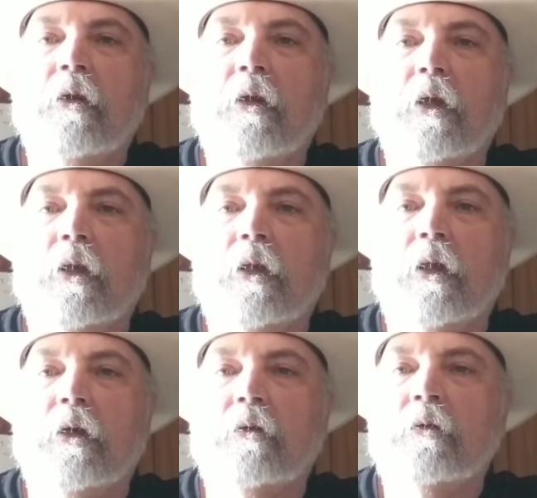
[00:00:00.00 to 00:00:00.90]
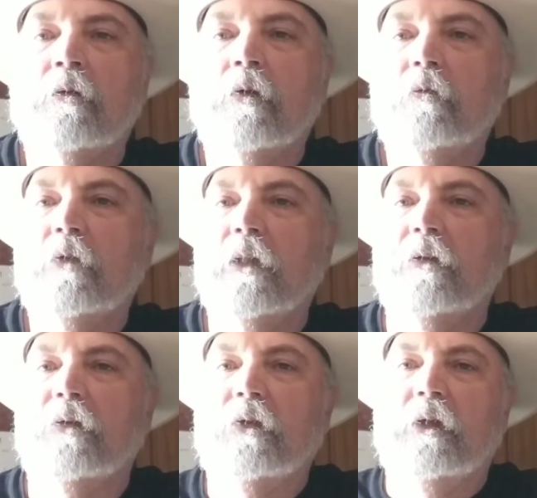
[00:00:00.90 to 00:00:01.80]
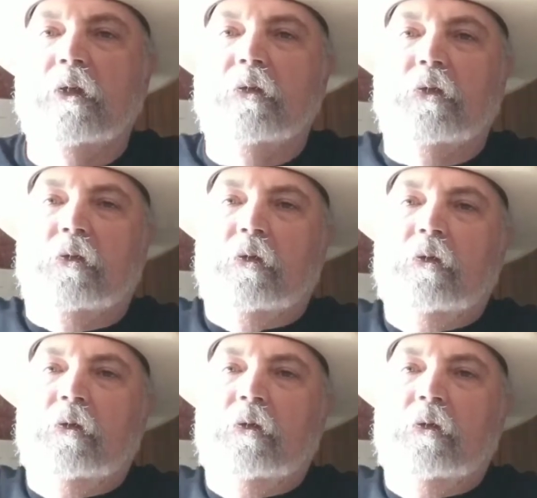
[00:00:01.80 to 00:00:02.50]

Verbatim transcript: And uh, hopefully the sun isn't